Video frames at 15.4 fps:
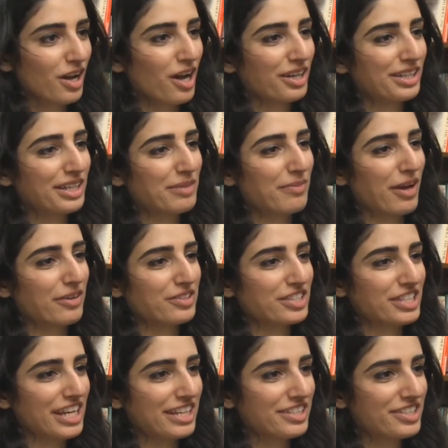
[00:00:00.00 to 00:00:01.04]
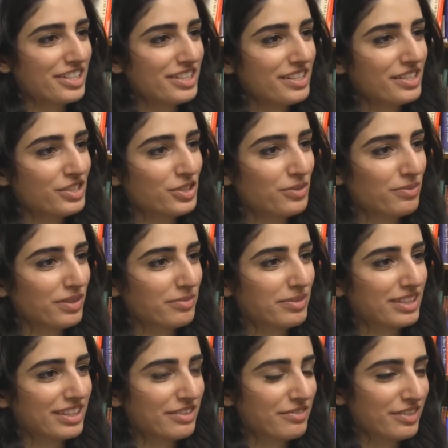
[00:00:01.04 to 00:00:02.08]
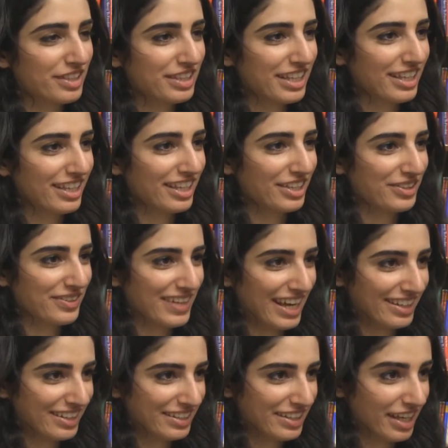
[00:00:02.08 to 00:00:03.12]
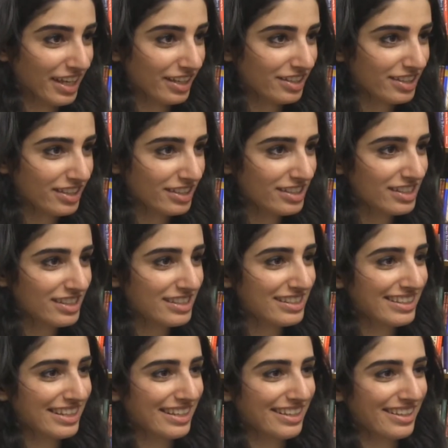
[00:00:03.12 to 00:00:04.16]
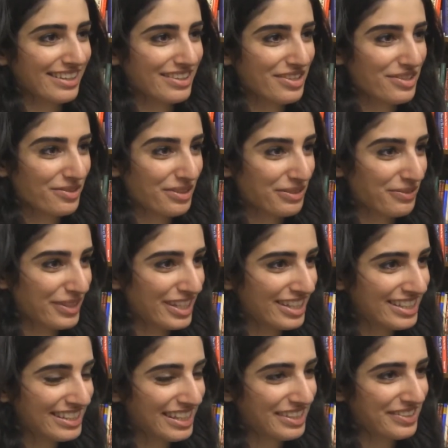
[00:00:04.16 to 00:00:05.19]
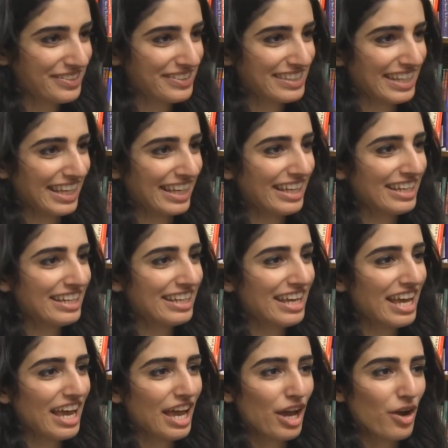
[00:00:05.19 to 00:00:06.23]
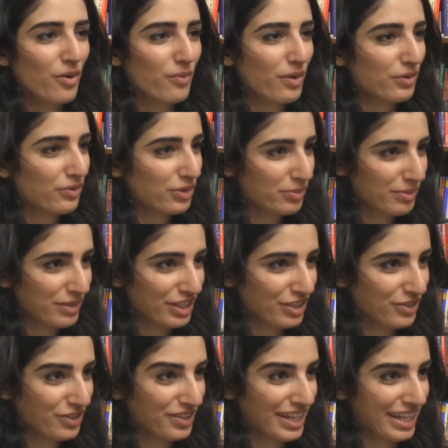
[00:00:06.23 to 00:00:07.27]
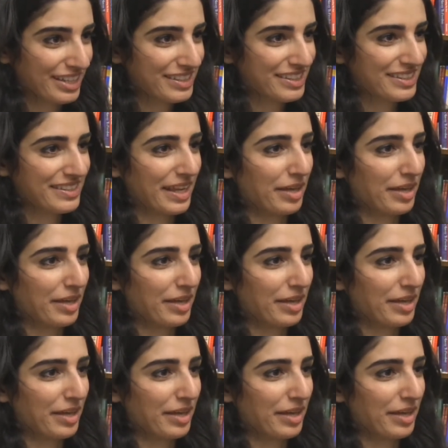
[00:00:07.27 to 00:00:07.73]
Talking about changes, you will be leaving the United Nations in 3 weeks, as you said. What will be your next